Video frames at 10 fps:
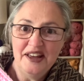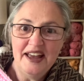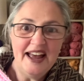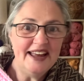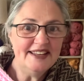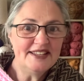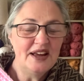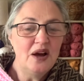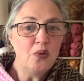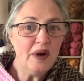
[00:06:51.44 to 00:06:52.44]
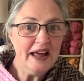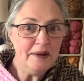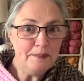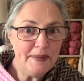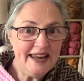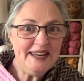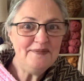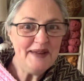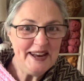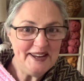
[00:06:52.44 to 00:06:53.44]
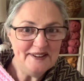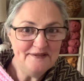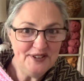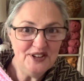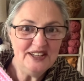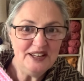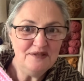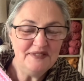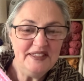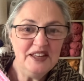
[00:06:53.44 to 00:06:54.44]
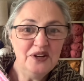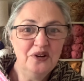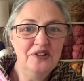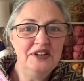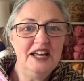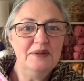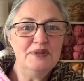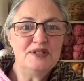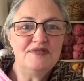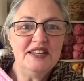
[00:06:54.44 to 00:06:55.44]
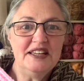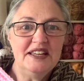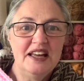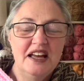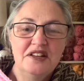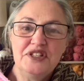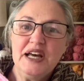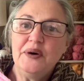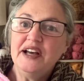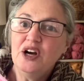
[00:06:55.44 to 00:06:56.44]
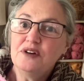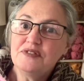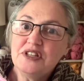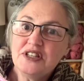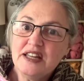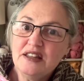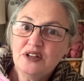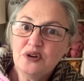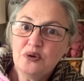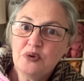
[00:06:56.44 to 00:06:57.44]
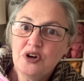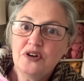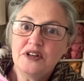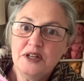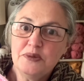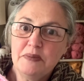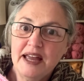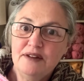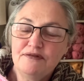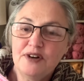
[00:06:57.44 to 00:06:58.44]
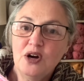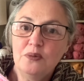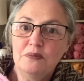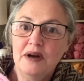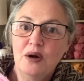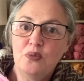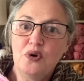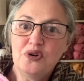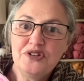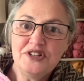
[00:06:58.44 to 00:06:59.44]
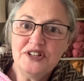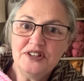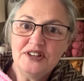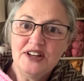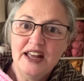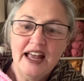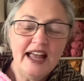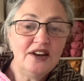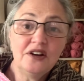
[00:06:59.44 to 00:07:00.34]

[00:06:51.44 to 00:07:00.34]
as where many of you live in the Northern Hemisphere. So I often see that your work is made from a worsted, and I